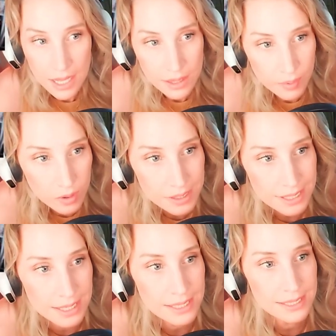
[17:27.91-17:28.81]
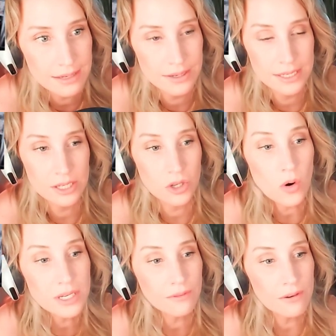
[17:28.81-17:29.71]
the books in this series are so
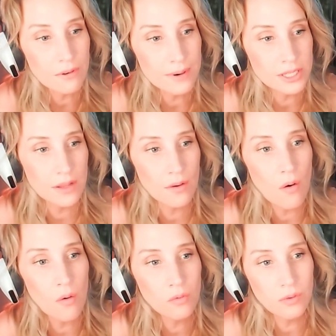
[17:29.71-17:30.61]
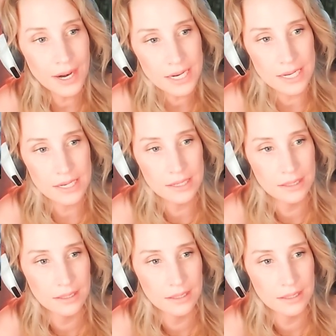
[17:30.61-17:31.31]
different from each other already.